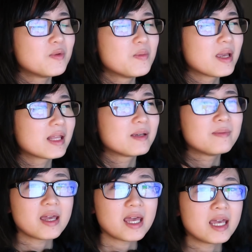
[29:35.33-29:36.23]
who made
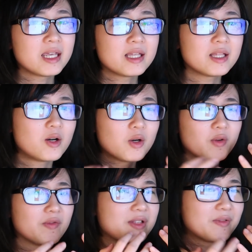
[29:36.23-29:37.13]
him eat
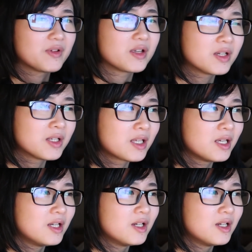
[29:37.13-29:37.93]
all of his fingers,